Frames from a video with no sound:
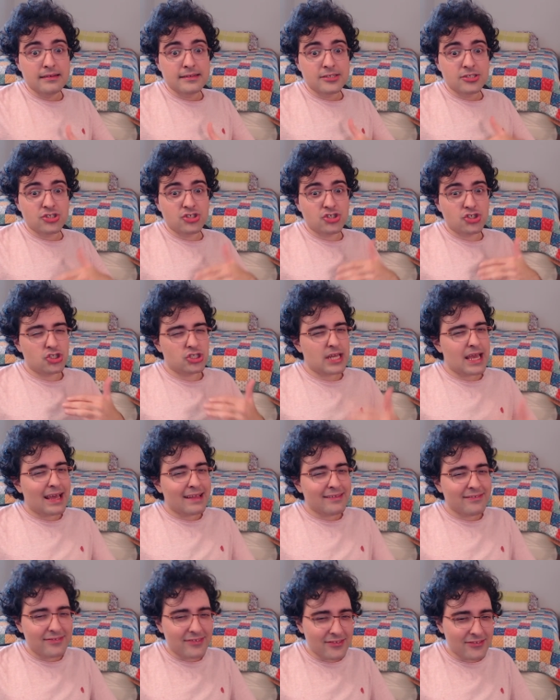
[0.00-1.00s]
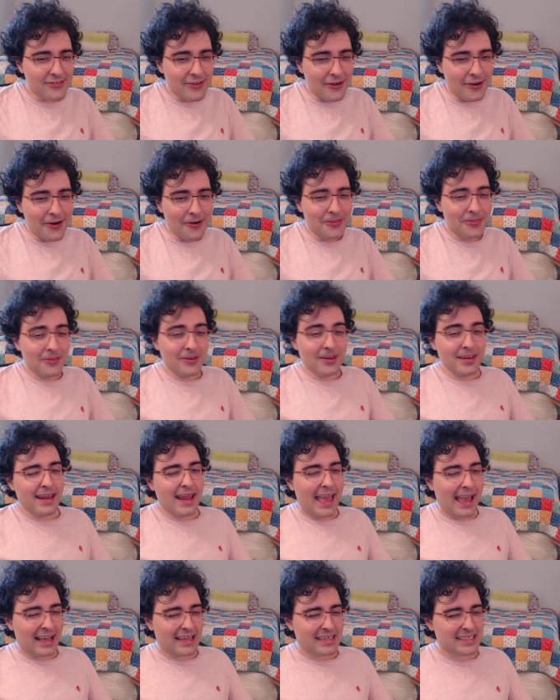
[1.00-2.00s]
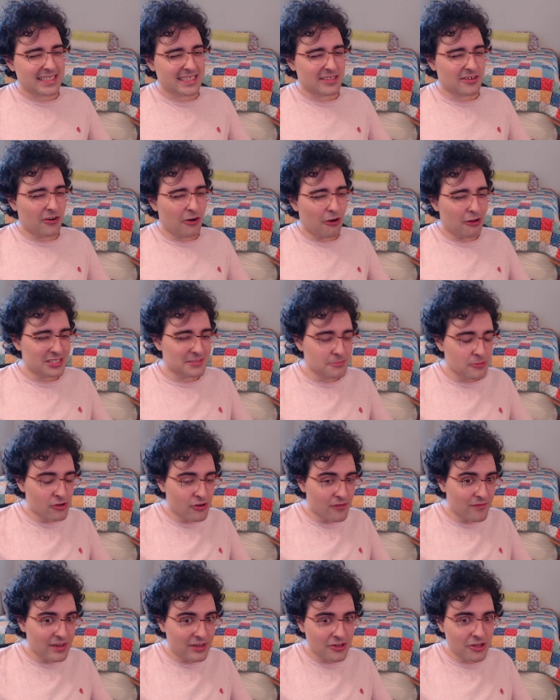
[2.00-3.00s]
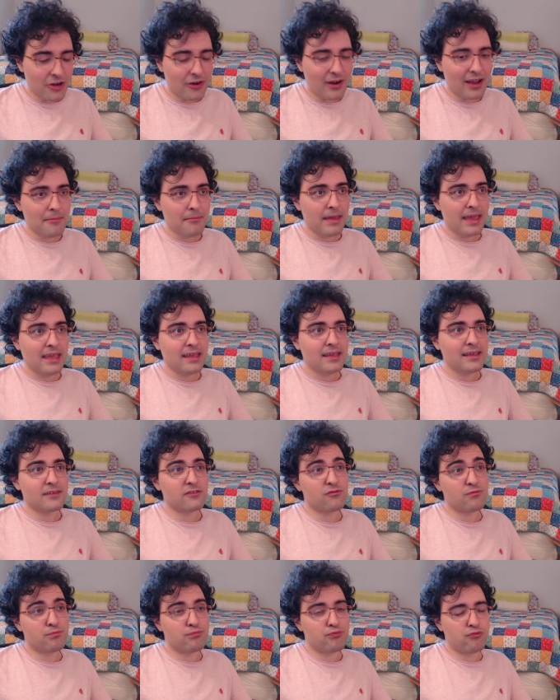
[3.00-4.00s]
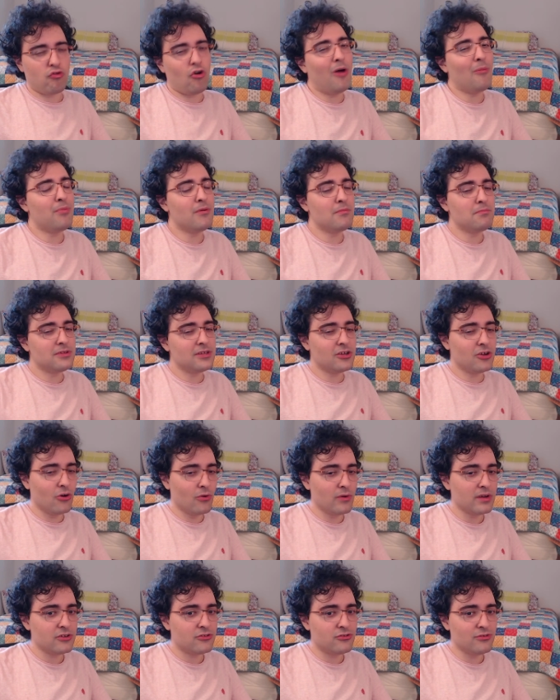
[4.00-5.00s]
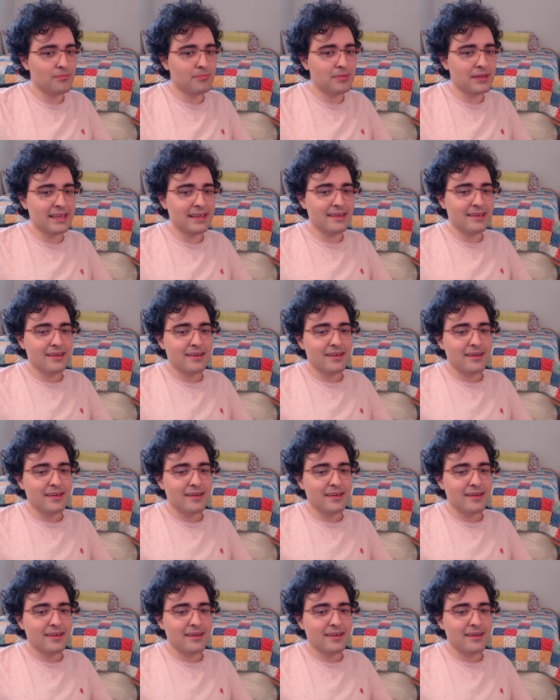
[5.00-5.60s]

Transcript: chances are the next Cosmere video I make is probably going to be